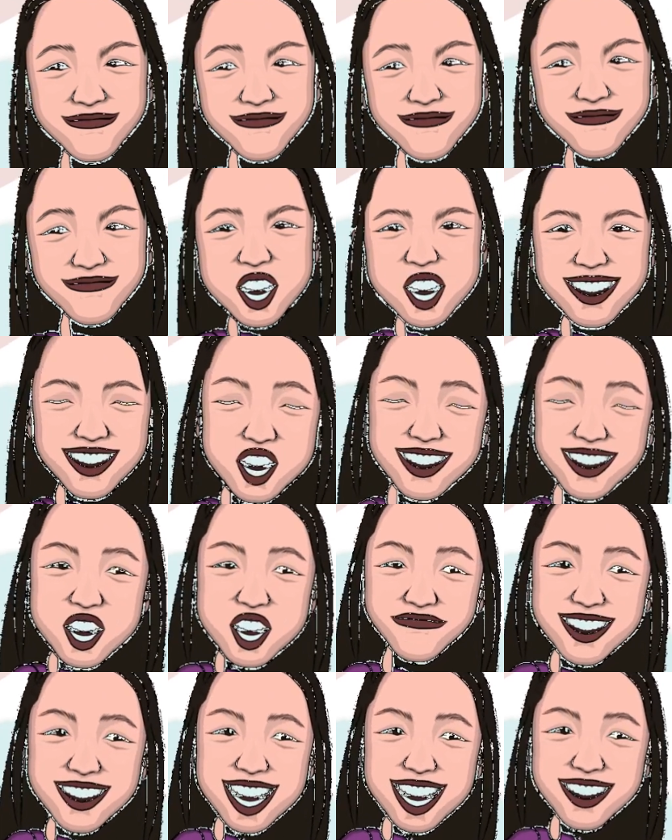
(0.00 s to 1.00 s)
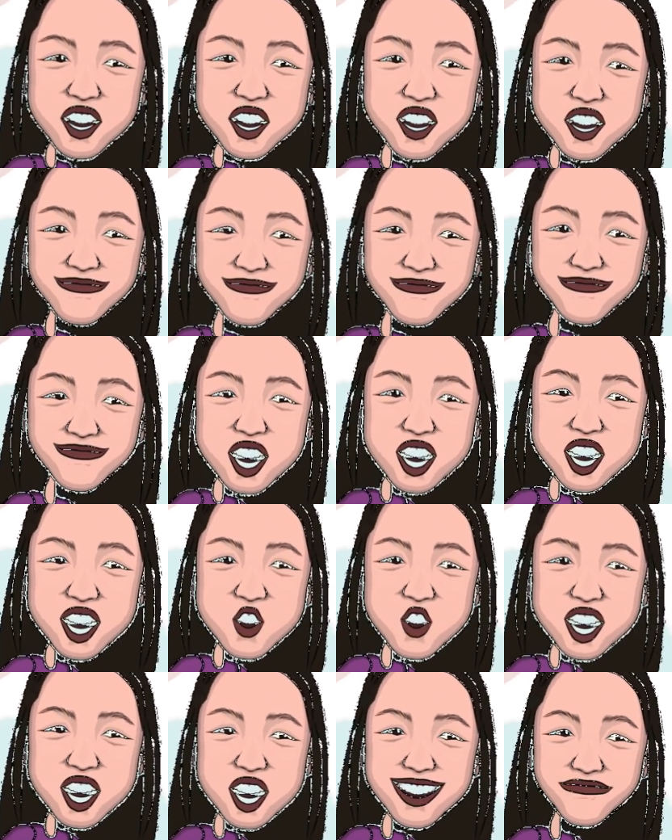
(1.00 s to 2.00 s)
For denominator, put a
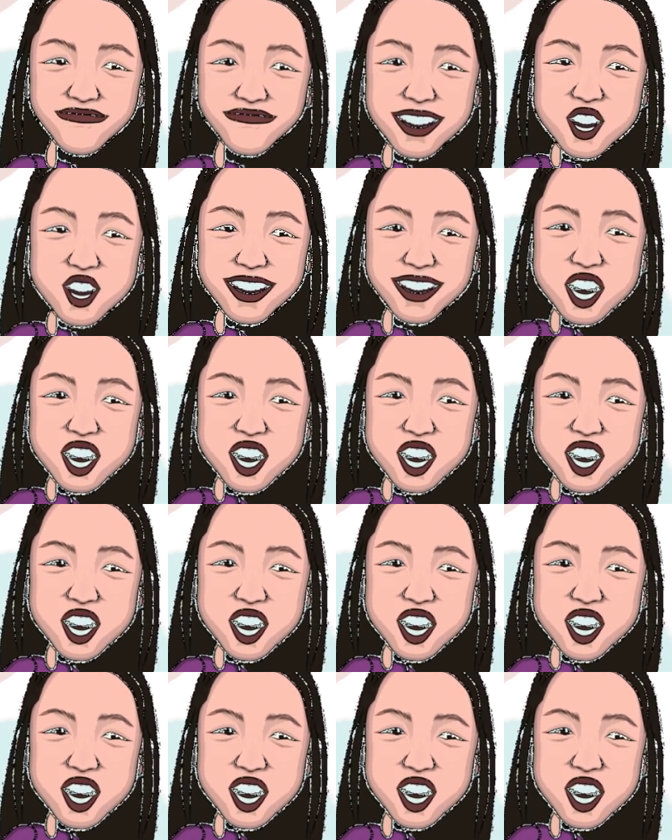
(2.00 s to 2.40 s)
1 below the